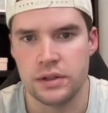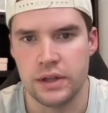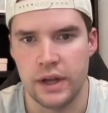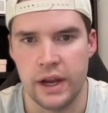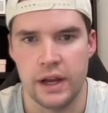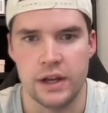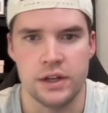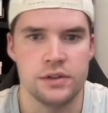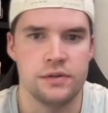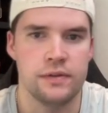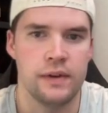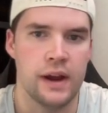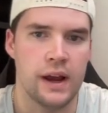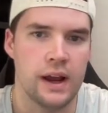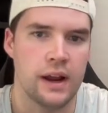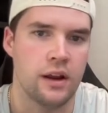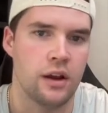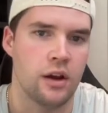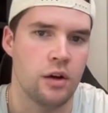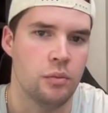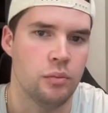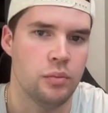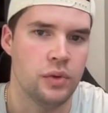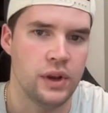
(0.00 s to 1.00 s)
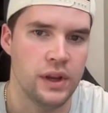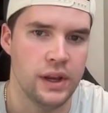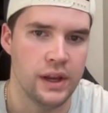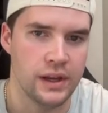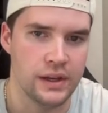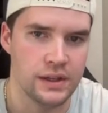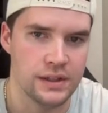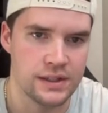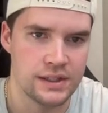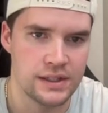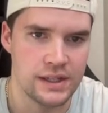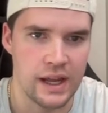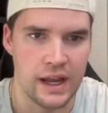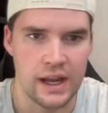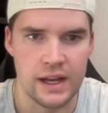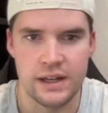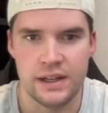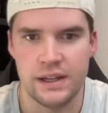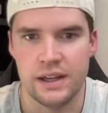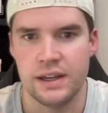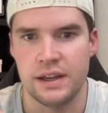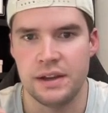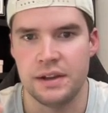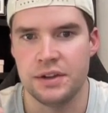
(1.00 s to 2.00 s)
HVAC companies,
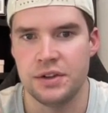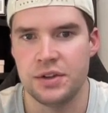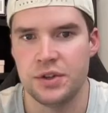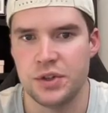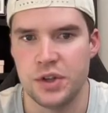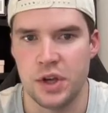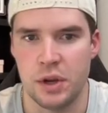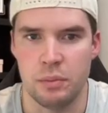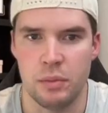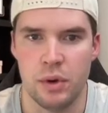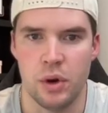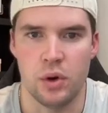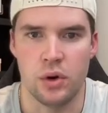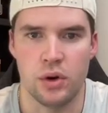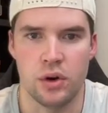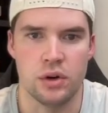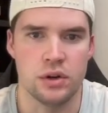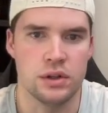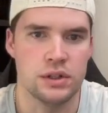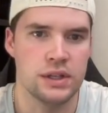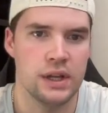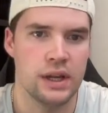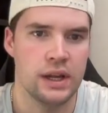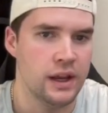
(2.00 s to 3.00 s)
dentists, gym owners.